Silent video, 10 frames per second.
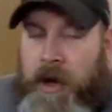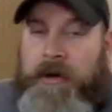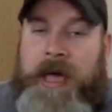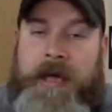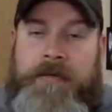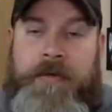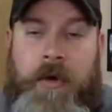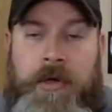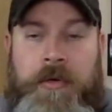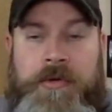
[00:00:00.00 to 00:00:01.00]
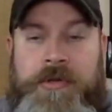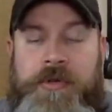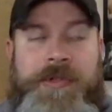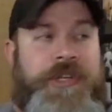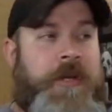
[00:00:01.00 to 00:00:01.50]
okay, so you
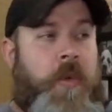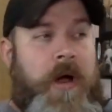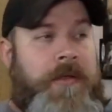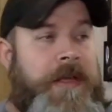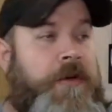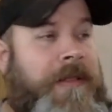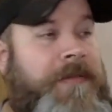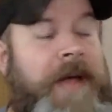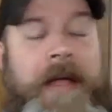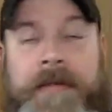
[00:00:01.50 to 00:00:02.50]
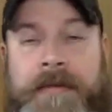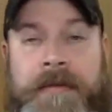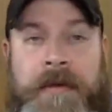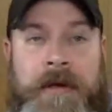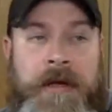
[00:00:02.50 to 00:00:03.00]
do the chicken wire thing around the
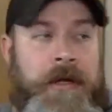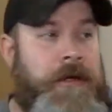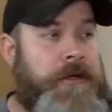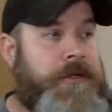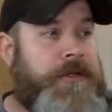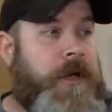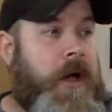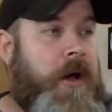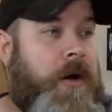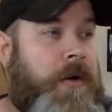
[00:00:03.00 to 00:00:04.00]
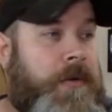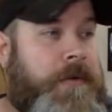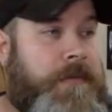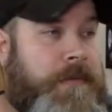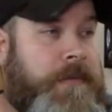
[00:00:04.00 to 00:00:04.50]
fence.
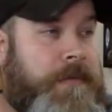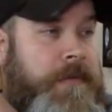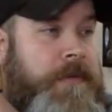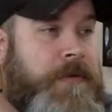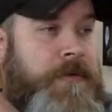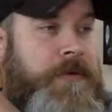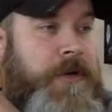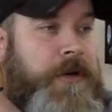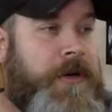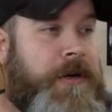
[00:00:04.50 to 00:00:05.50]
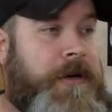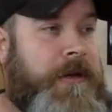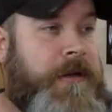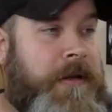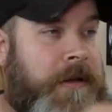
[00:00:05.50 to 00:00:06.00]
So
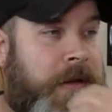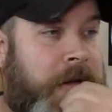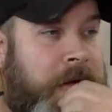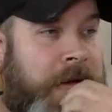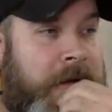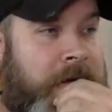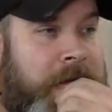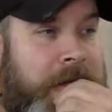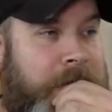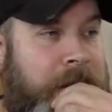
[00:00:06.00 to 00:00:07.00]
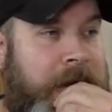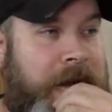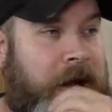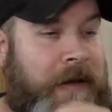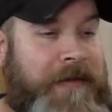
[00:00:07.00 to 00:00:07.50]
turn the
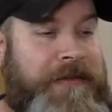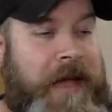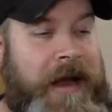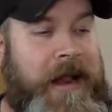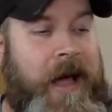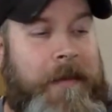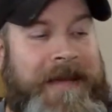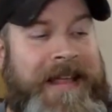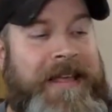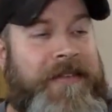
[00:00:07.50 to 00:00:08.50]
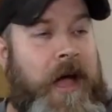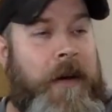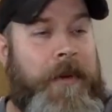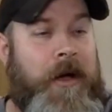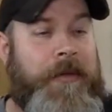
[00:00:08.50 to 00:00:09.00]
button on the side up. It is
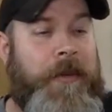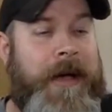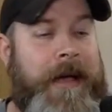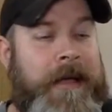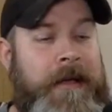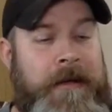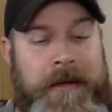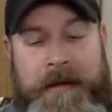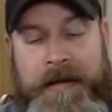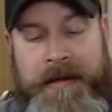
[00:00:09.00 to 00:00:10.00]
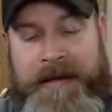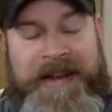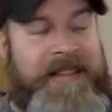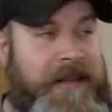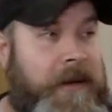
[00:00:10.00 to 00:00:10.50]
up all the way.
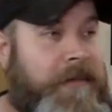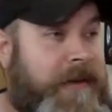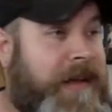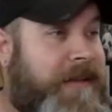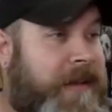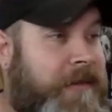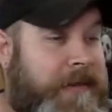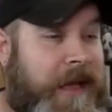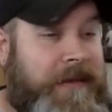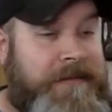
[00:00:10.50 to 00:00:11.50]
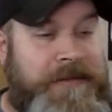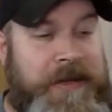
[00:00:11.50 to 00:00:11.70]
It is up. It is up. Yeah.